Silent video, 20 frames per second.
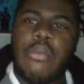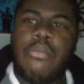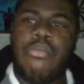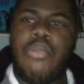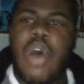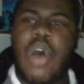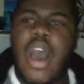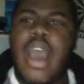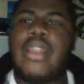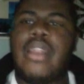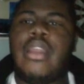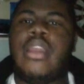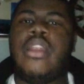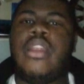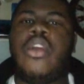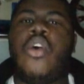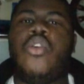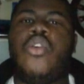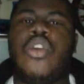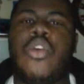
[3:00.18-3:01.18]
But,
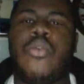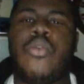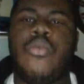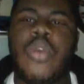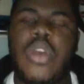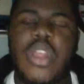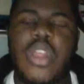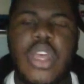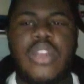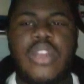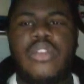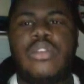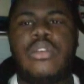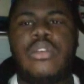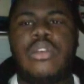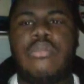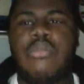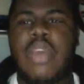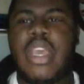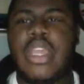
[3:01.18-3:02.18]
you know, there really,
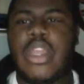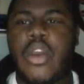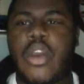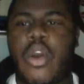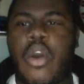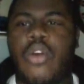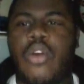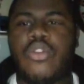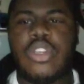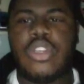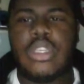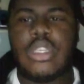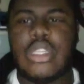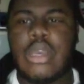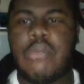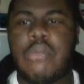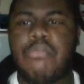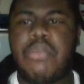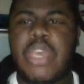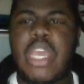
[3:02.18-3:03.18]
to me, there are
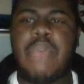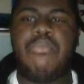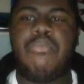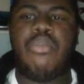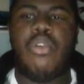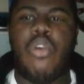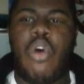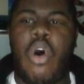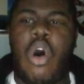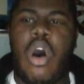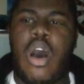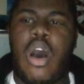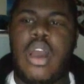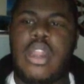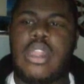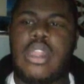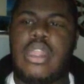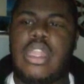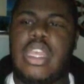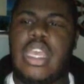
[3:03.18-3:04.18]
just some people
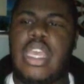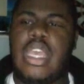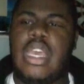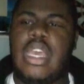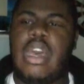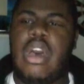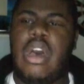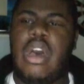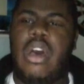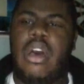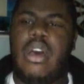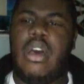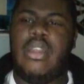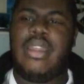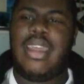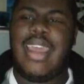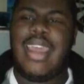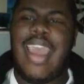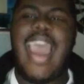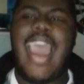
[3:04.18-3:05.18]
on the
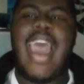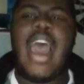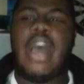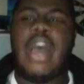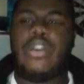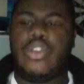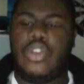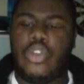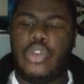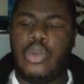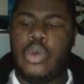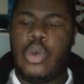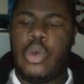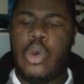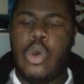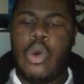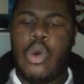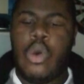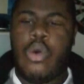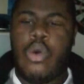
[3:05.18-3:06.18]
cast
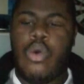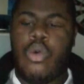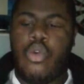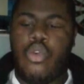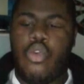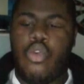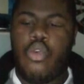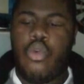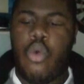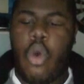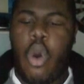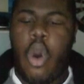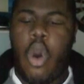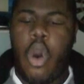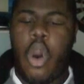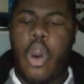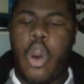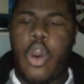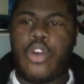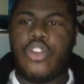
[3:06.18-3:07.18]
who
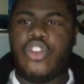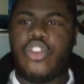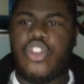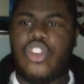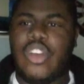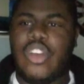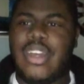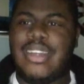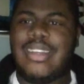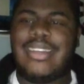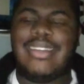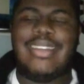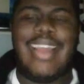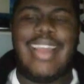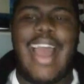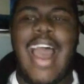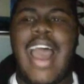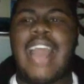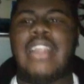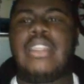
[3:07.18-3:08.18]
are just
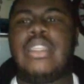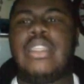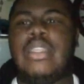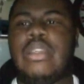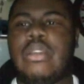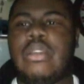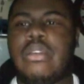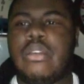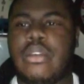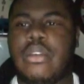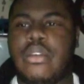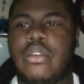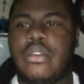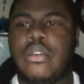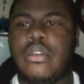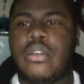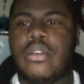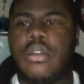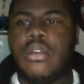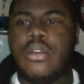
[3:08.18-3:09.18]
not,
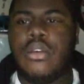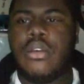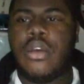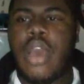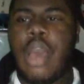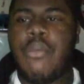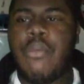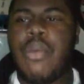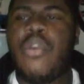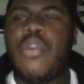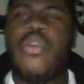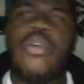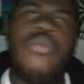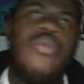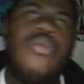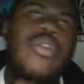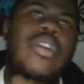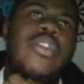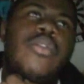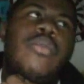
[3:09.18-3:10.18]
I mean,
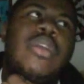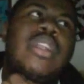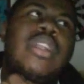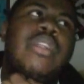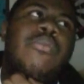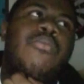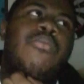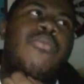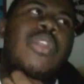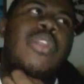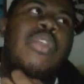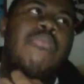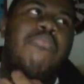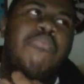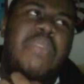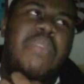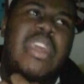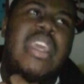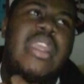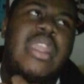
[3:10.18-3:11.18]
who really don't need to really
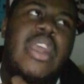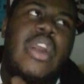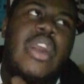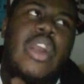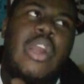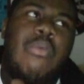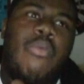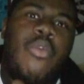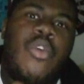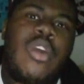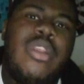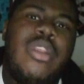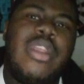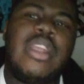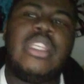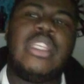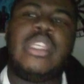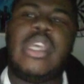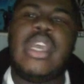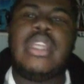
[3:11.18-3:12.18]
be there anymore.
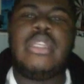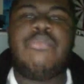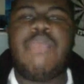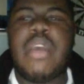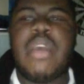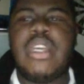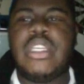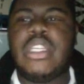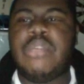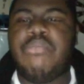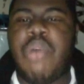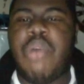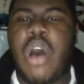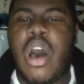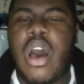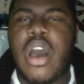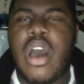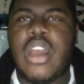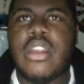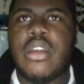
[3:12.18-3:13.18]
And it's based
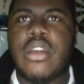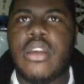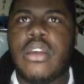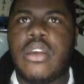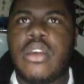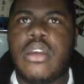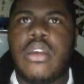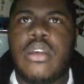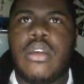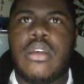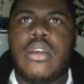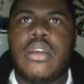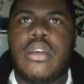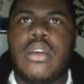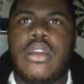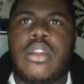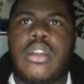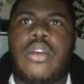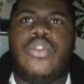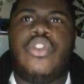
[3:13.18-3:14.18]
upon,
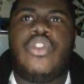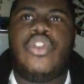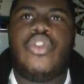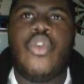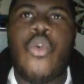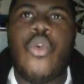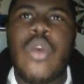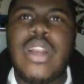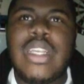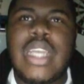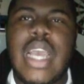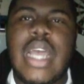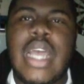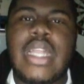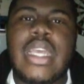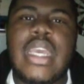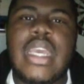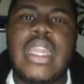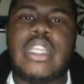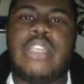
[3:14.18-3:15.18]
you know,
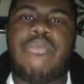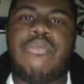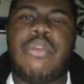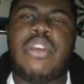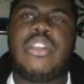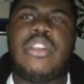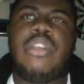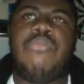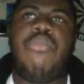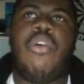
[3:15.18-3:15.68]
storytelling. It's based